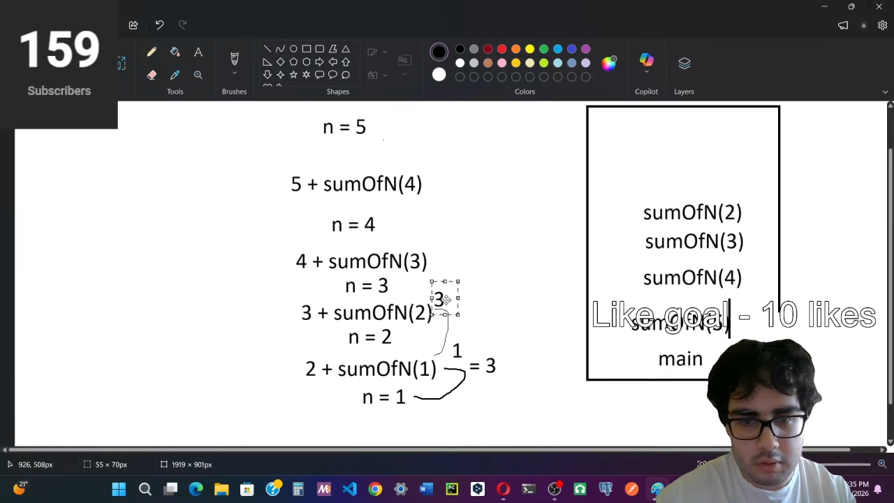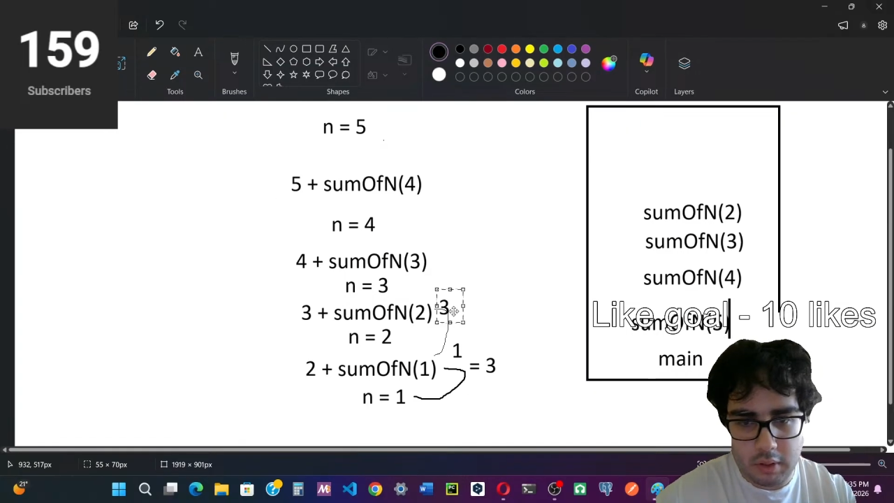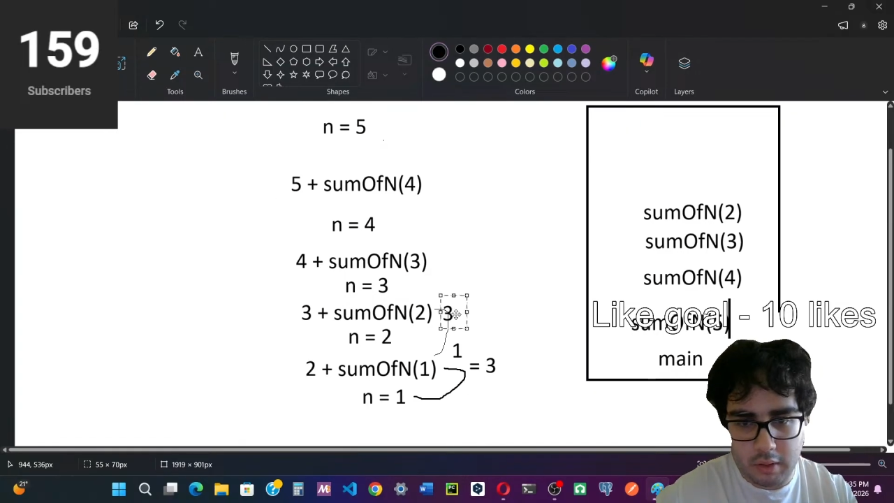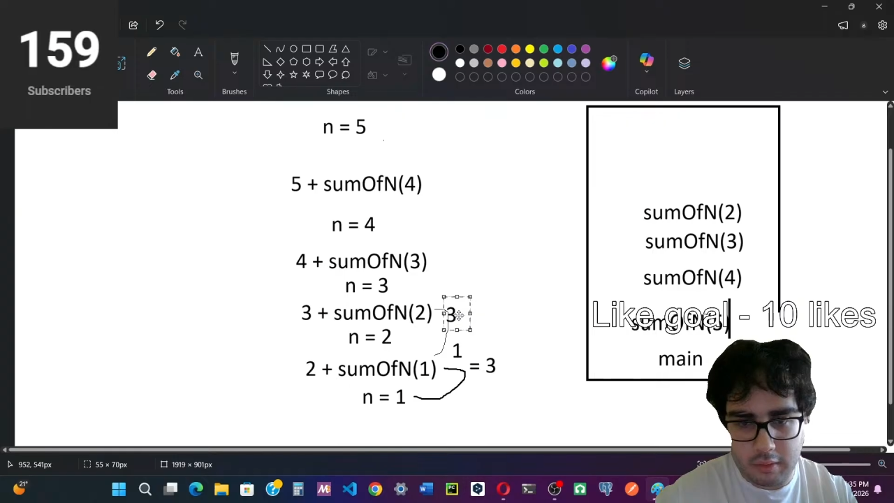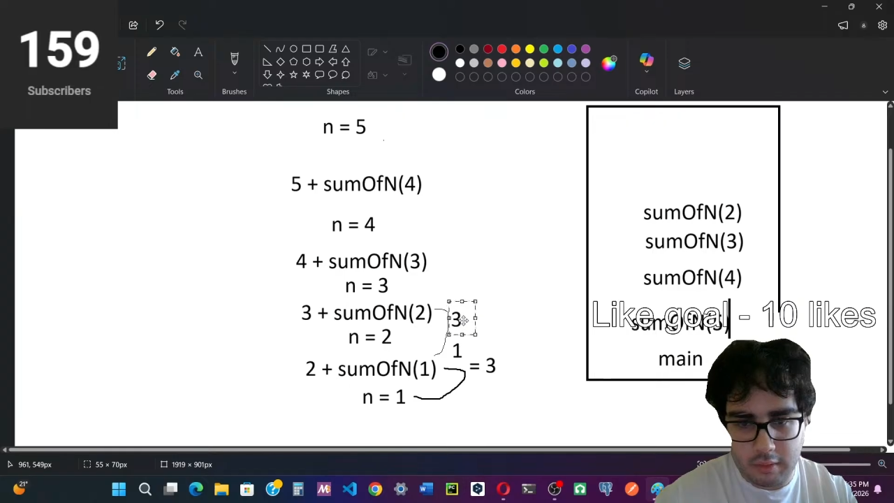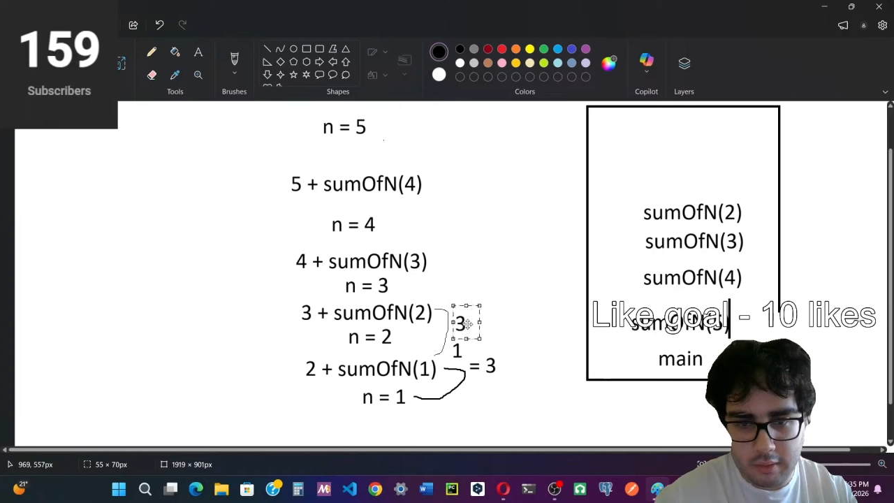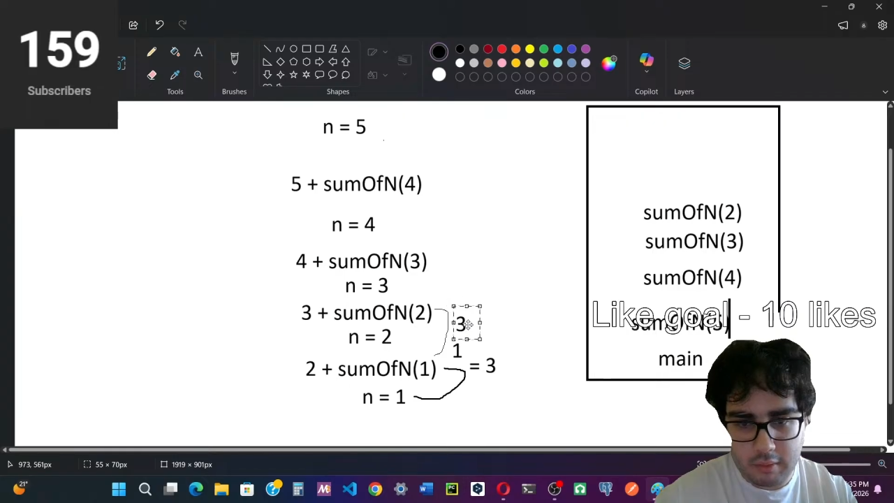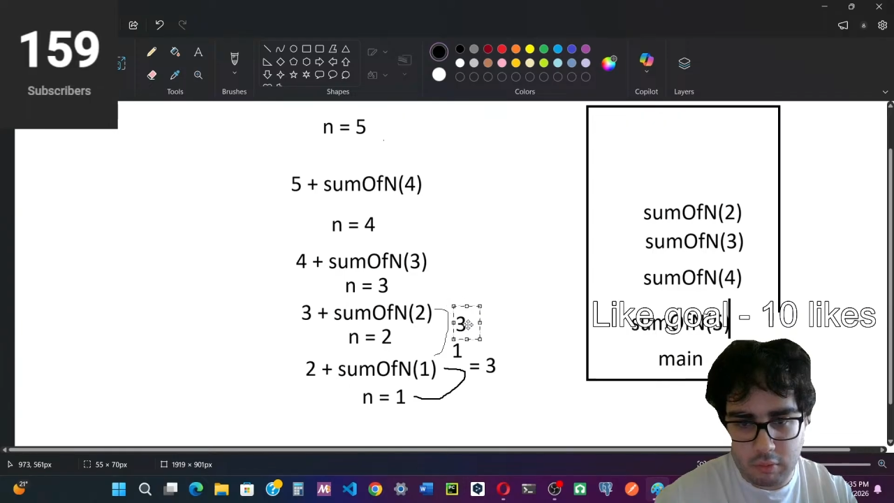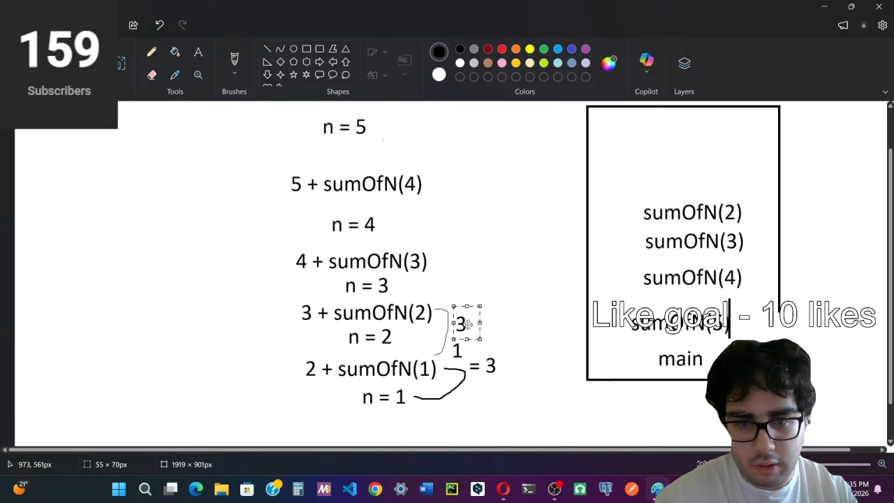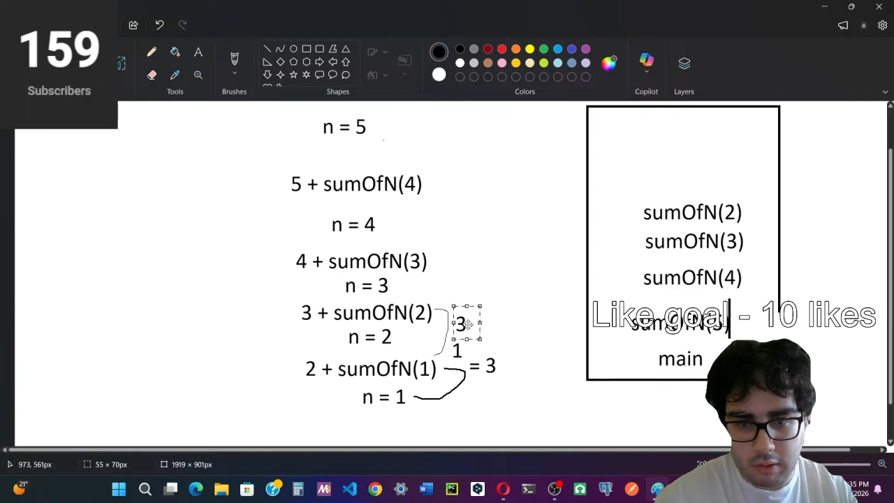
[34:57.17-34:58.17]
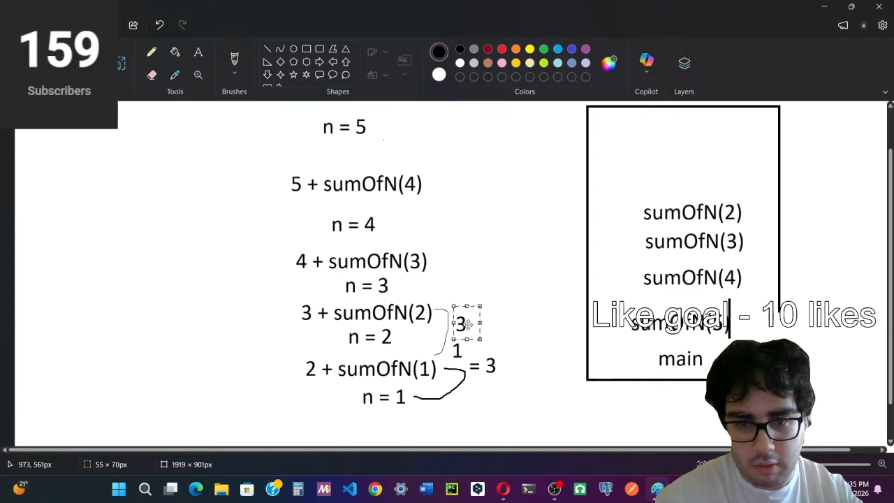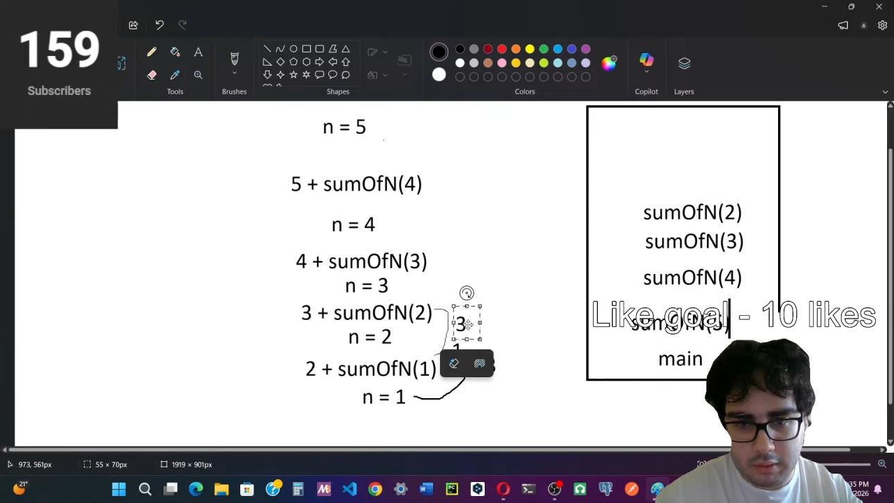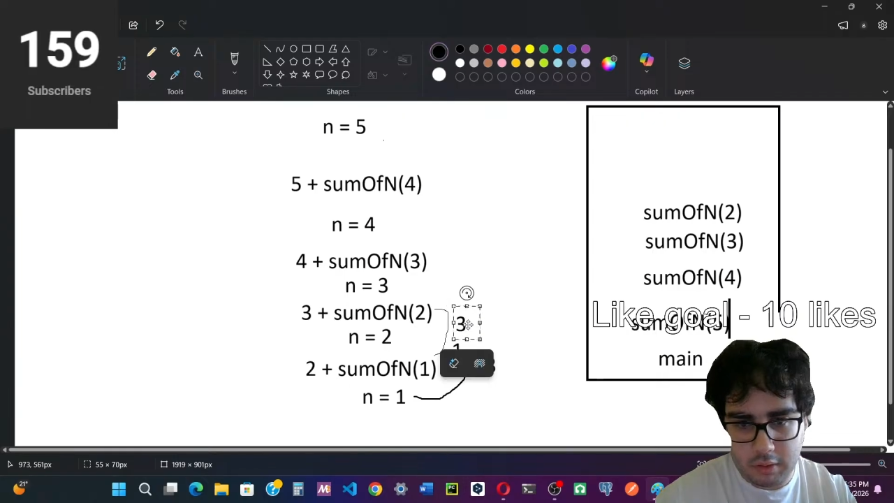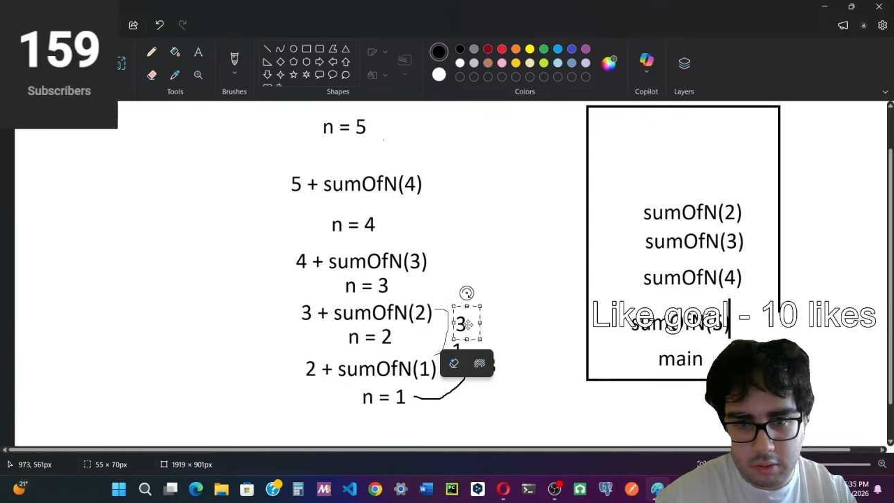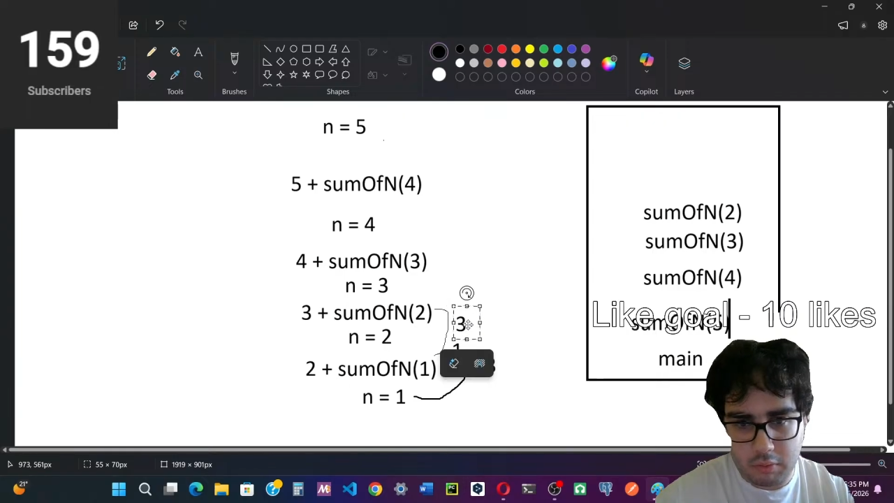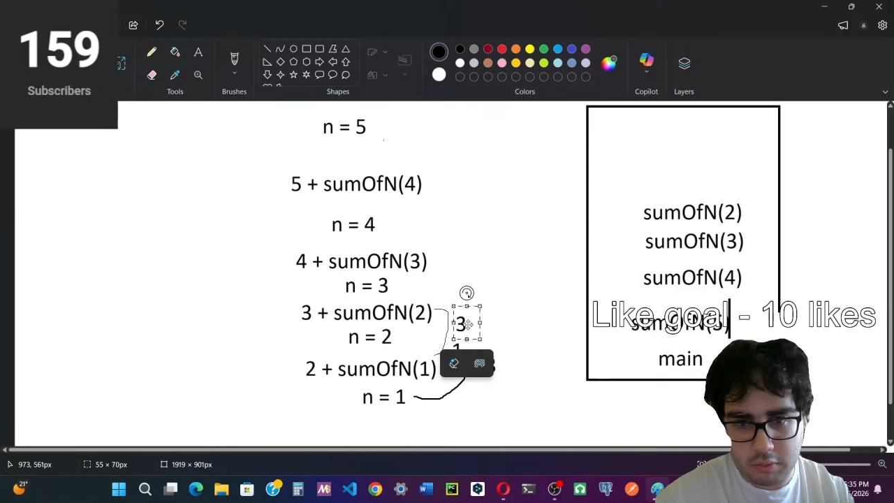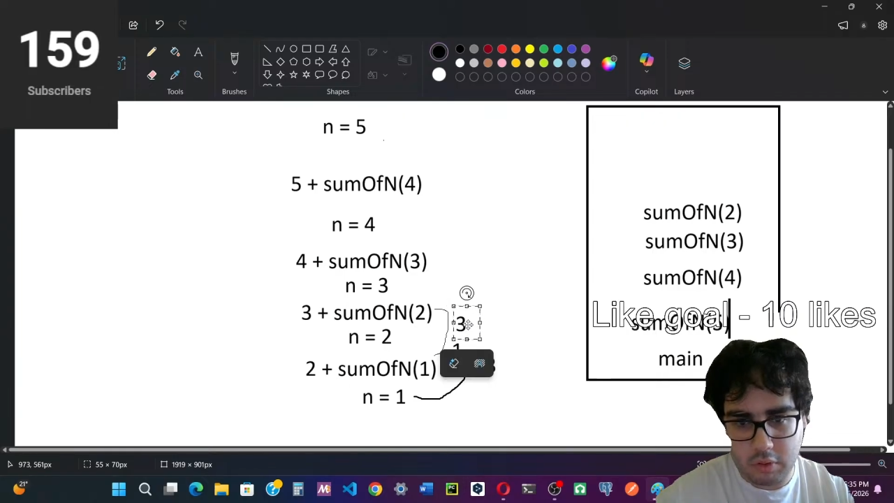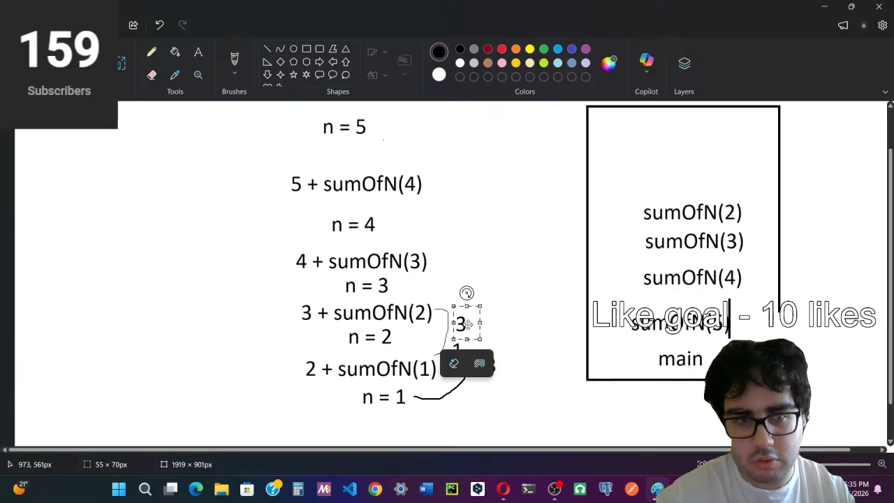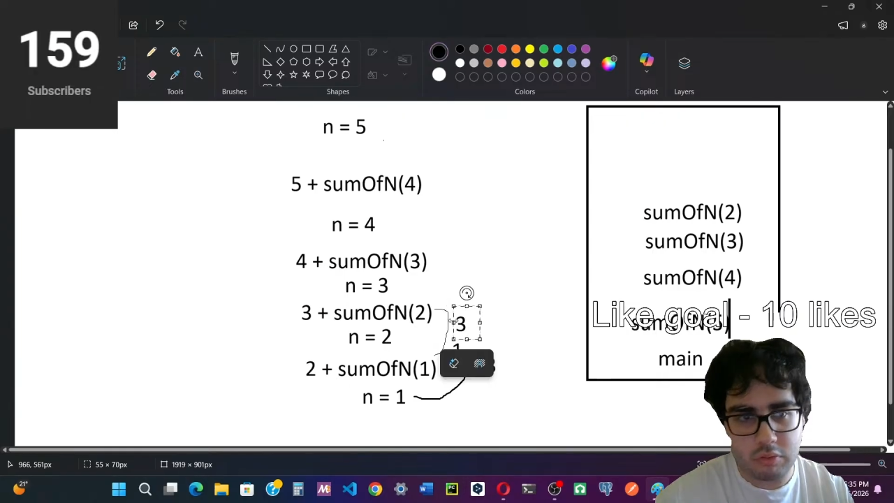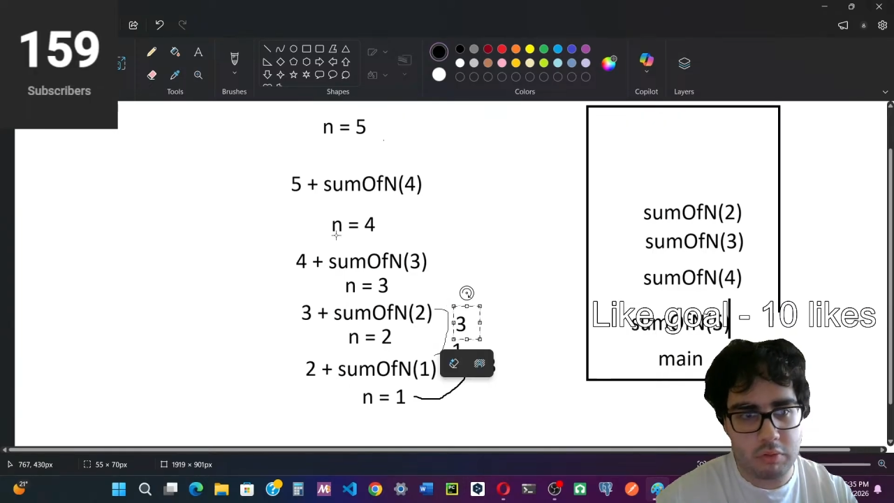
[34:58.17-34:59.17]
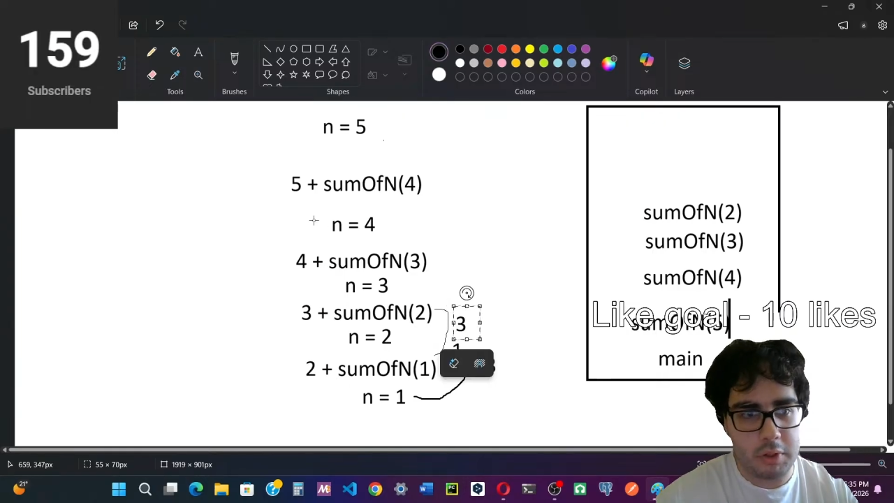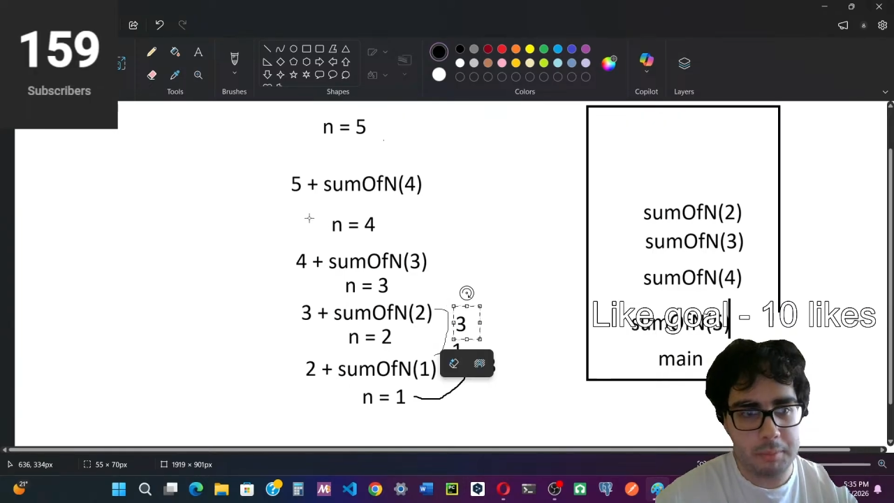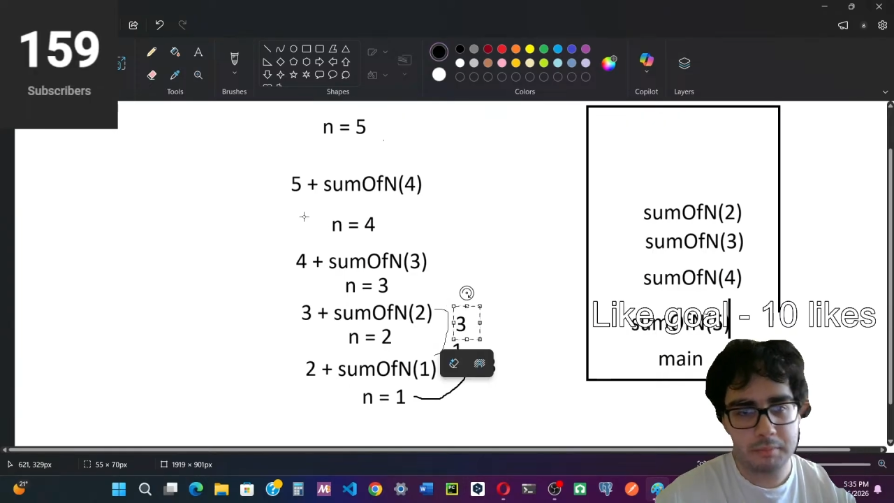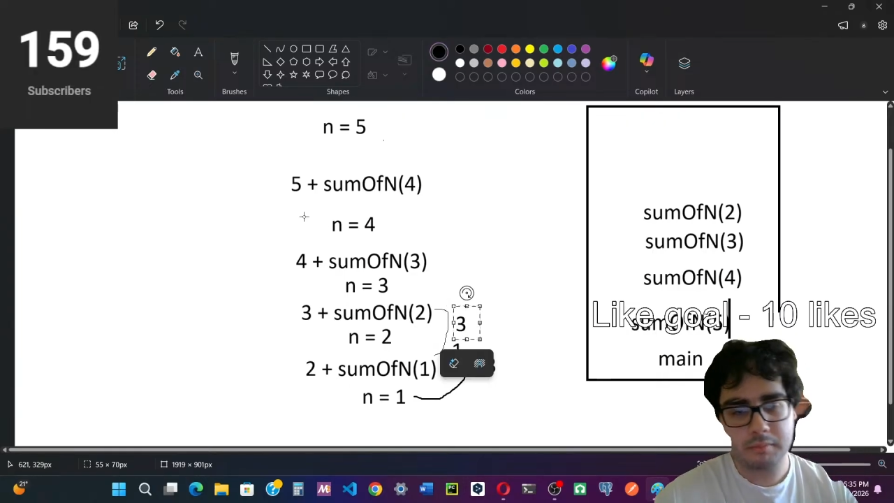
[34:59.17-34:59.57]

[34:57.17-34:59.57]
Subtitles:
And this right here returns 3.